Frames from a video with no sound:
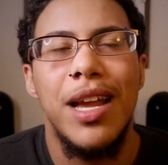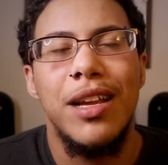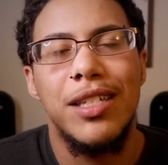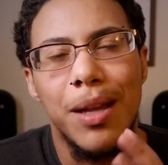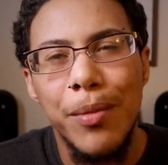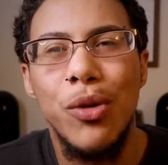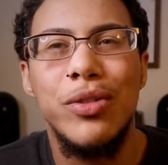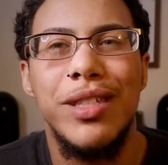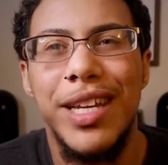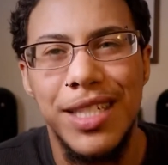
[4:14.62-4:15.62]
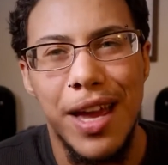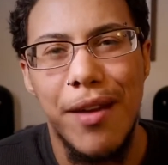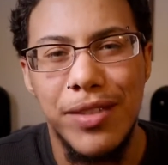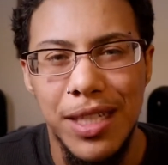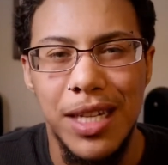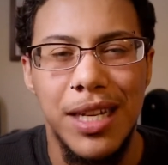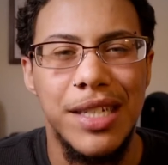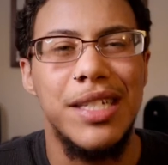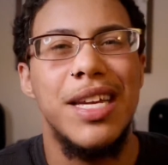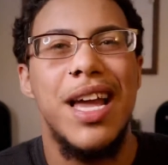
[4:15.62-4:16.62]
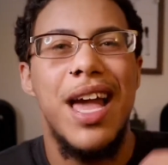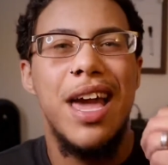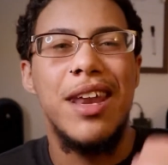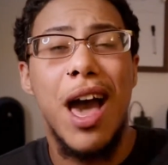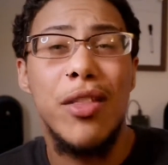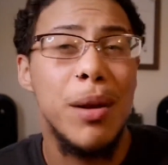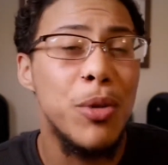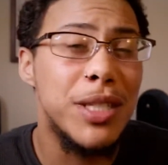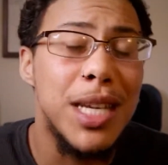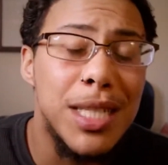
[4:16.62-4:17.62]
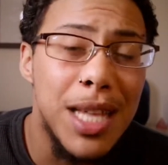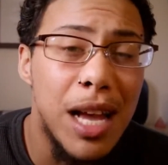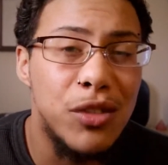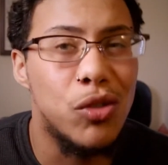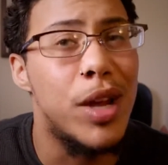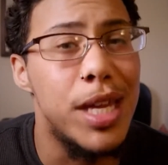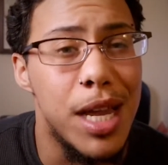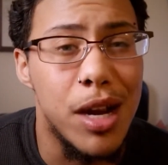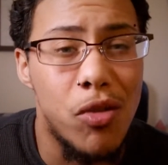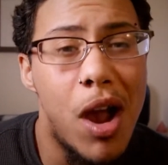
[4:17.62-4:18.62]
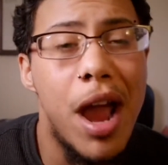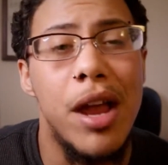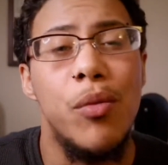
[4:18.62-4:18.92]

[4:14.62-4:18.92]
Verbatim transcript: Some of those things that I've seen is now that I'm on testosterone, I can't cry.